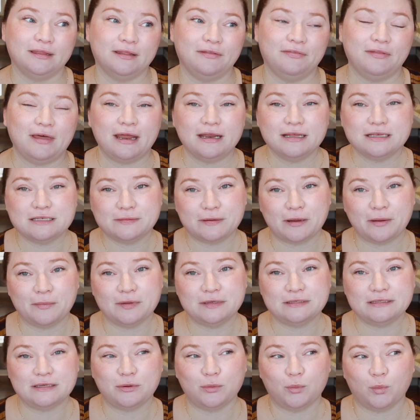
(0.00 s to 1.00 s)

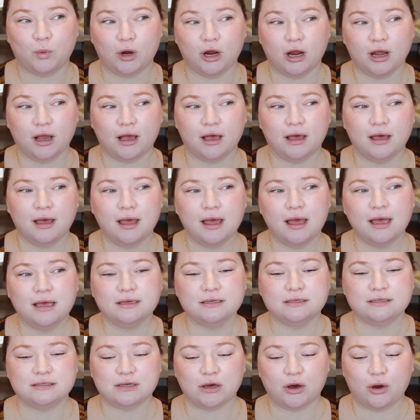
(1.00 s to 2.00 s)
experiment didn't work.
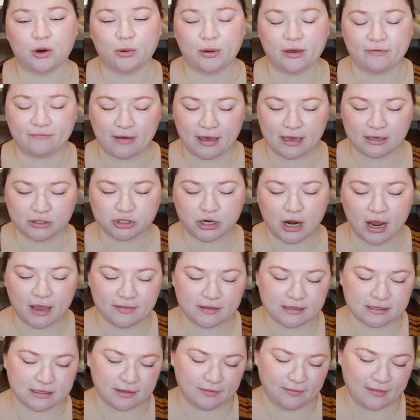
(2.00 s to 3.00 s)
So if I tried
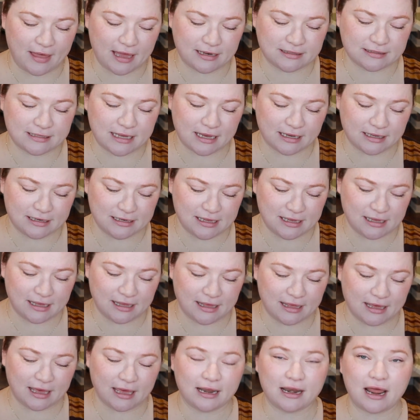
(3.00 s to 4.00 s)
that technique
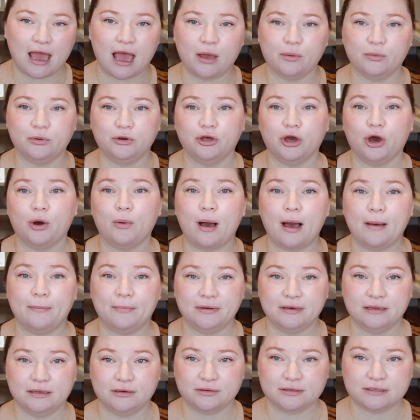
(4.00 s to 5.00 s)
again, I would go up
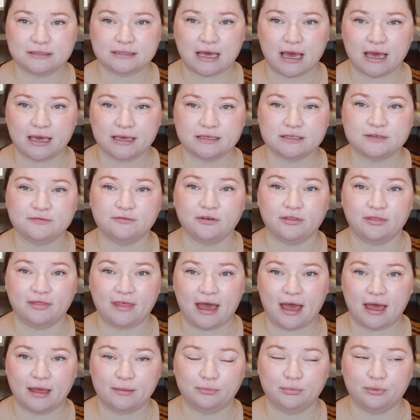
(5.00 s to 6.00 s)
a needle size for
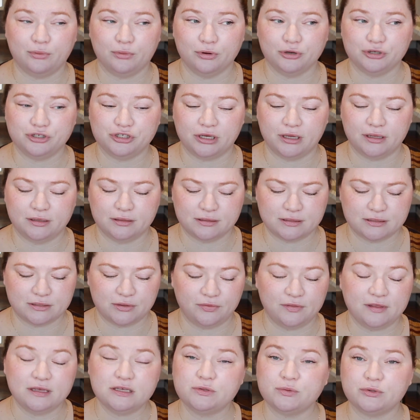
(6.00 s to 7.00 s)
that portion. So
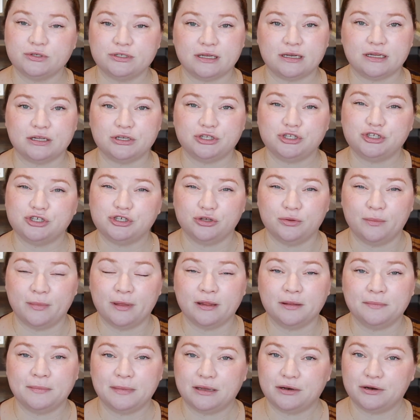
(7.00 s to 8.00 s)
these were done on
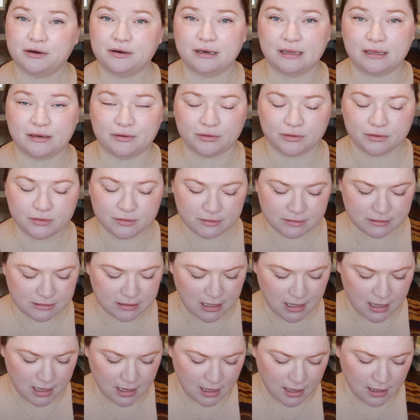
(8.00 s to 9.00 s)
2mm needles,
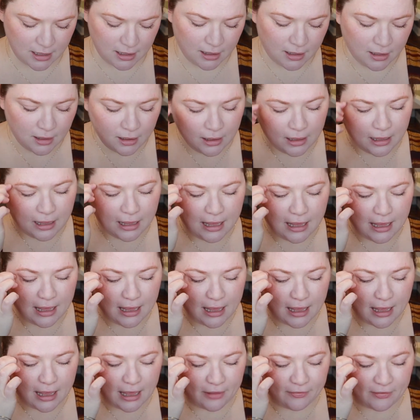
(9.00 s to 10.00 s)

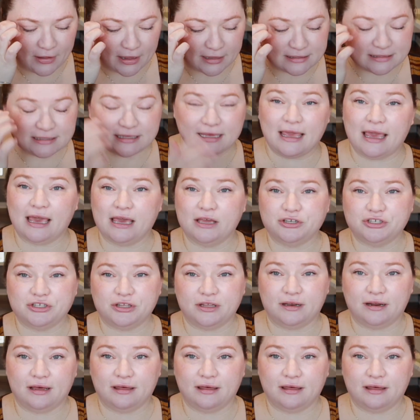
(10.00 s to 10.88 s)
and that's the gauge that